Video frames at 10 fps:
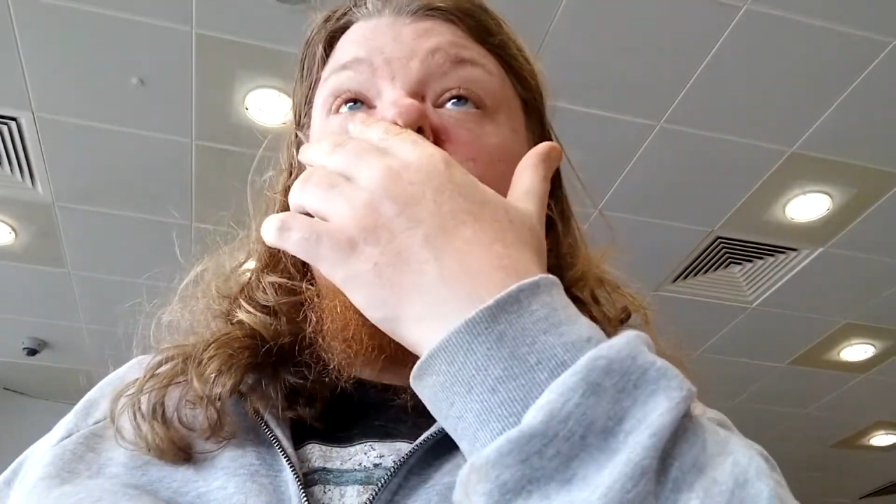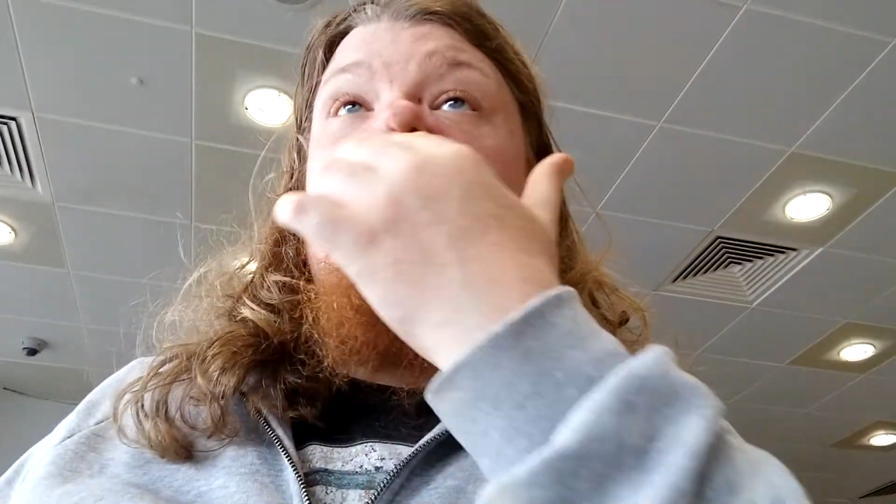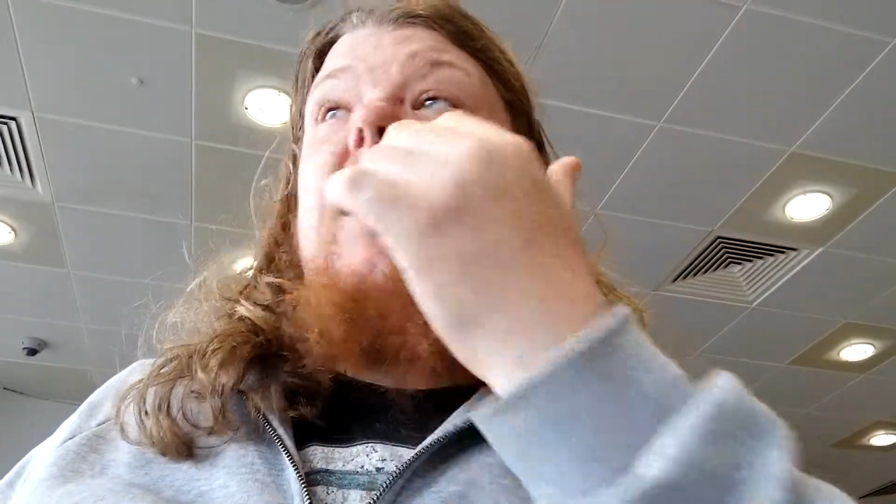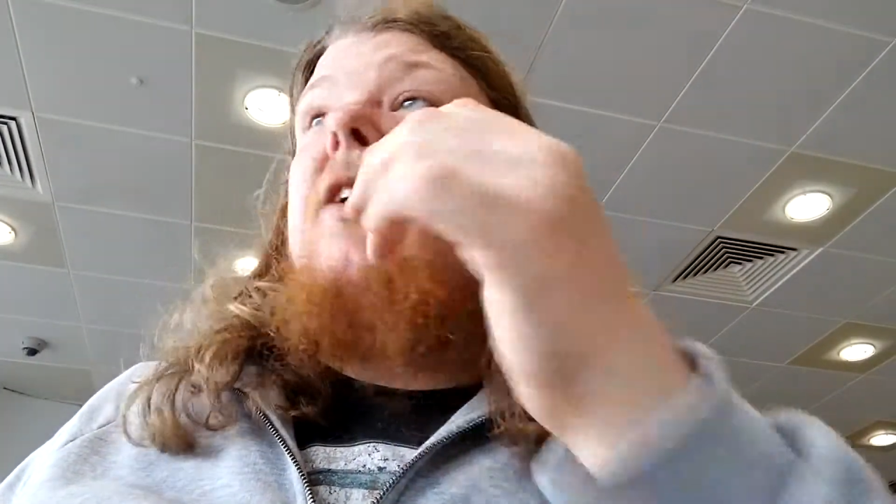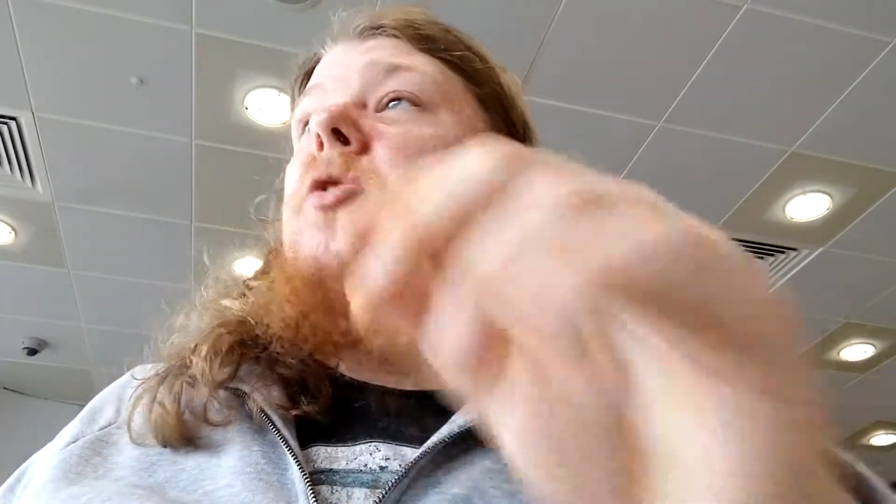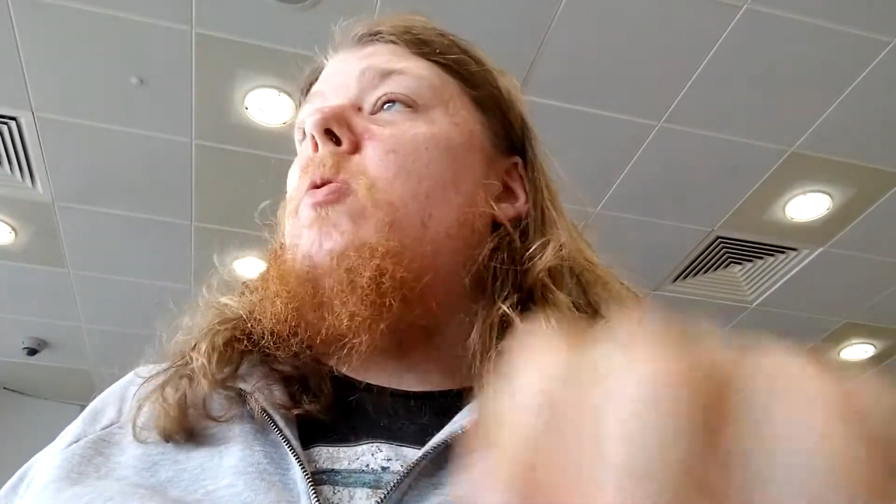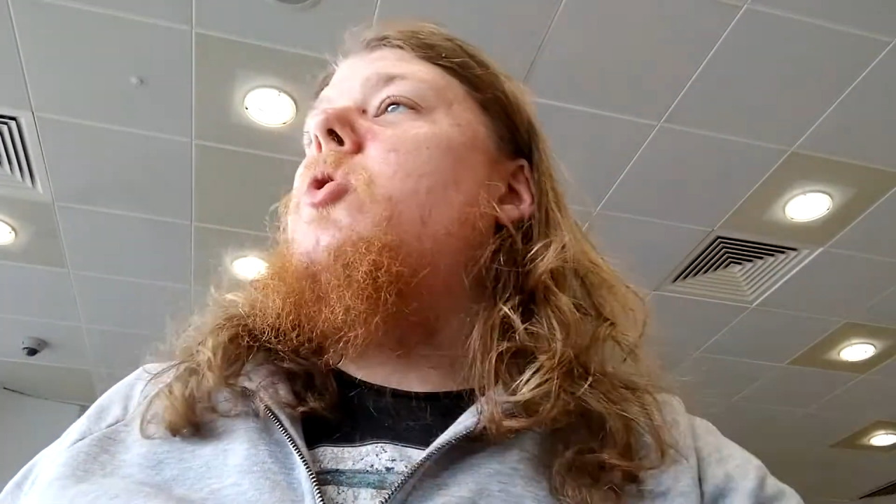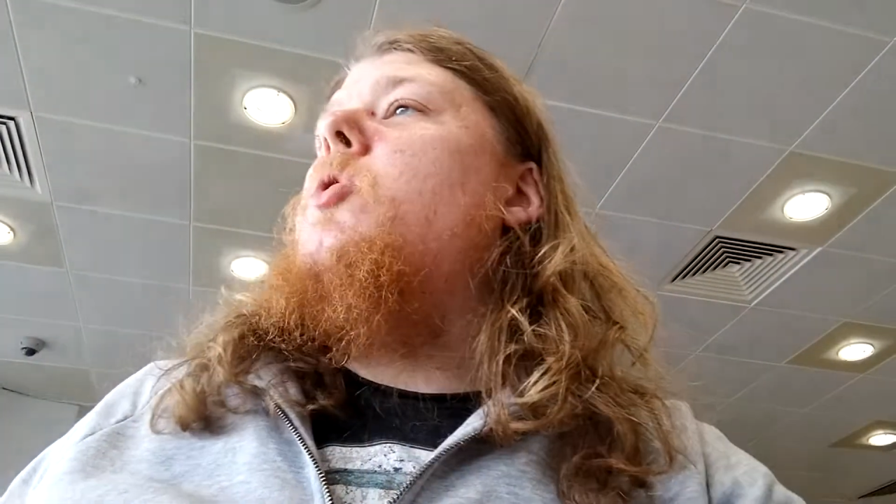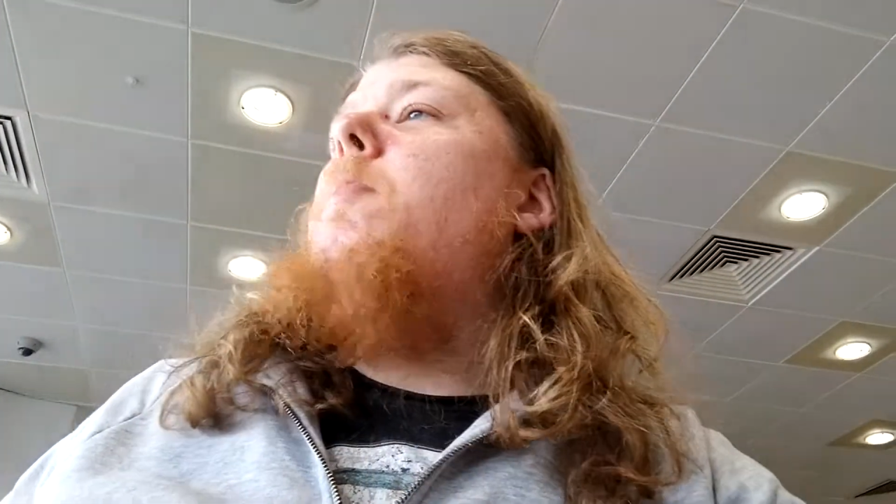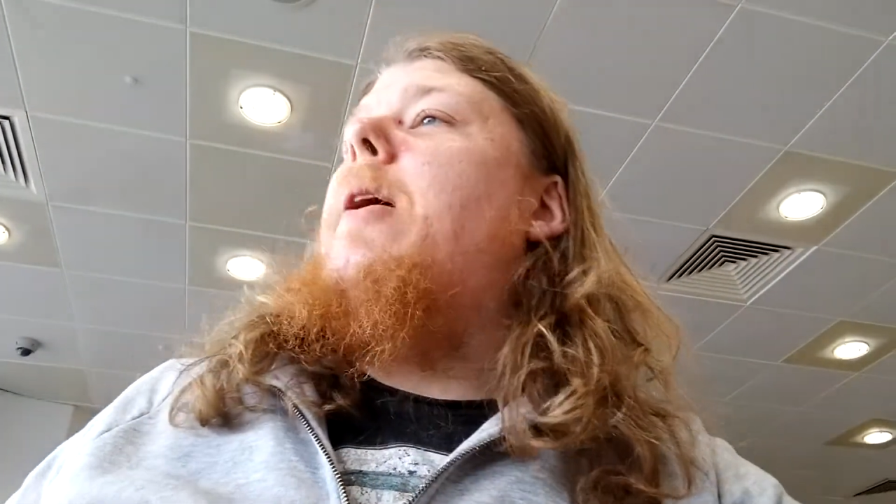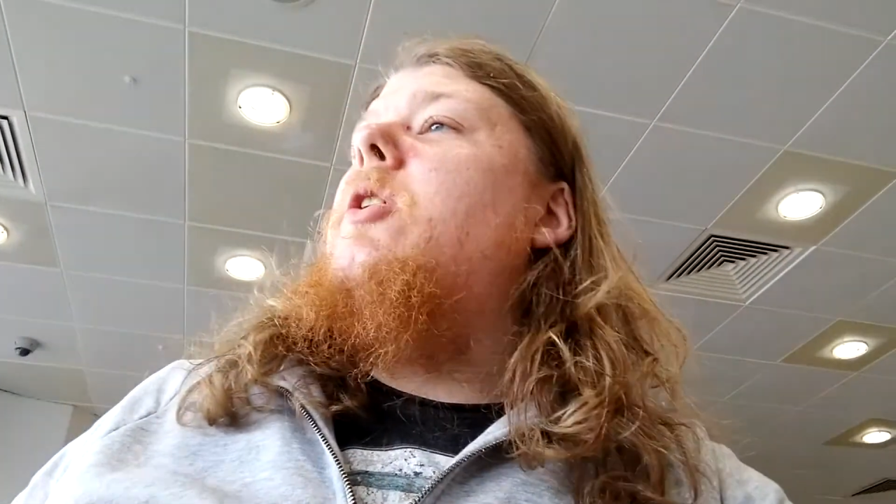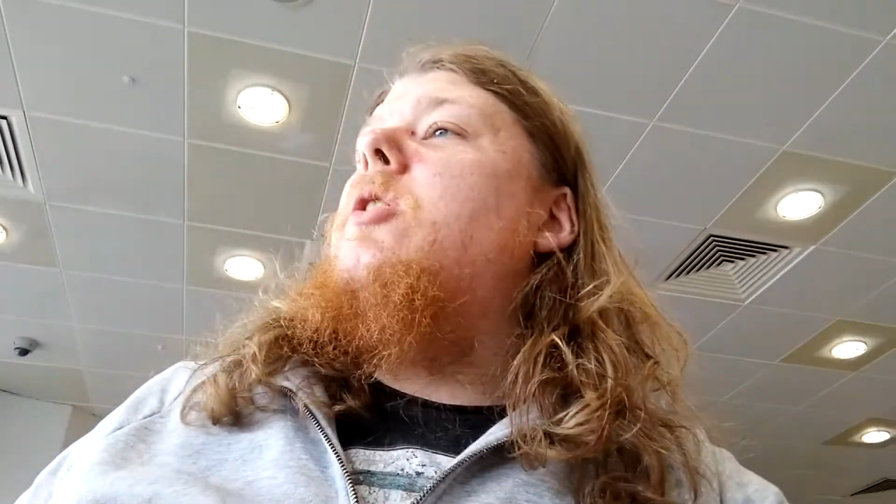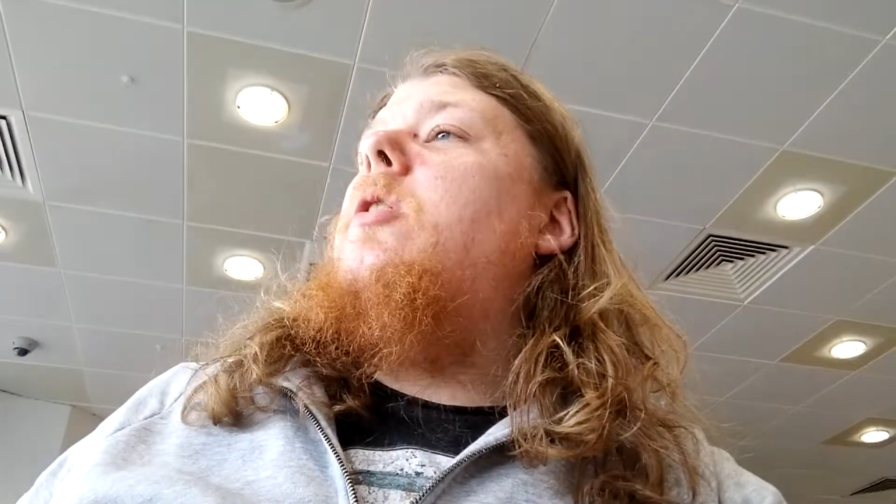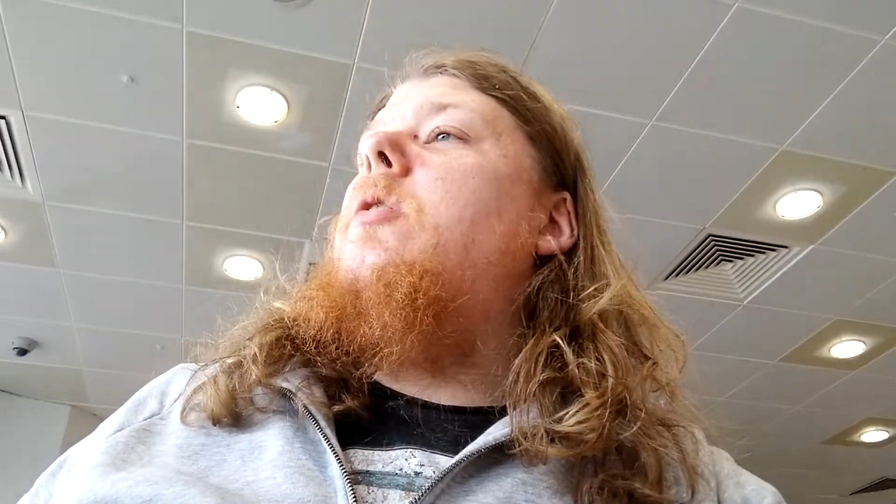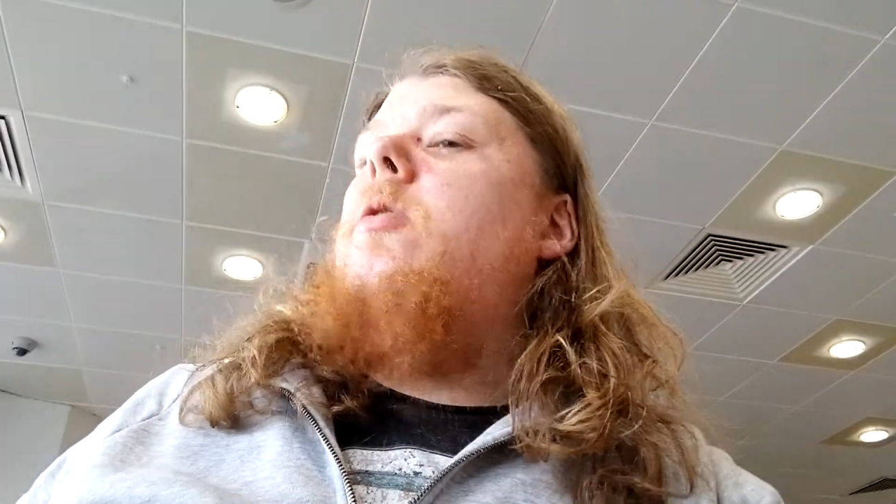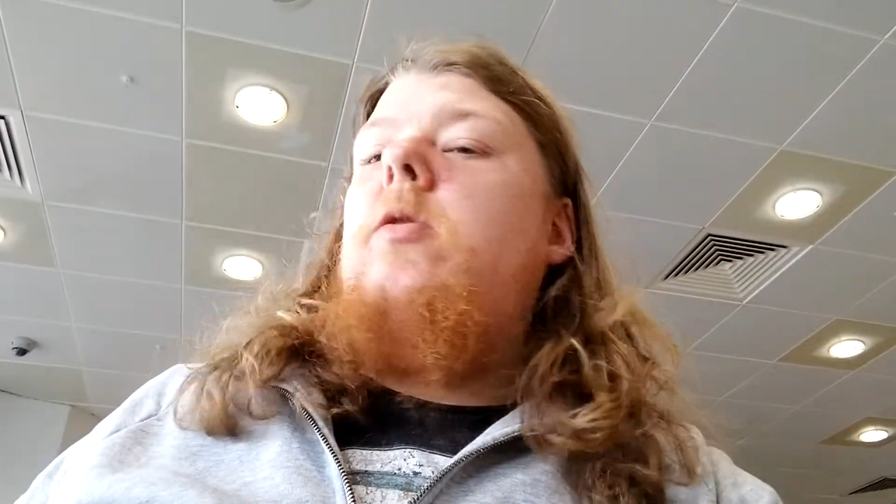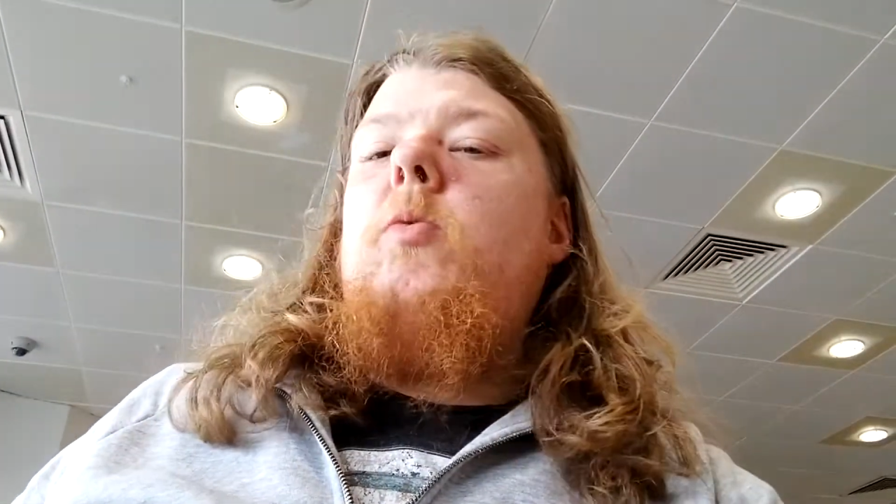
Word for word: So that's not too bad, is it?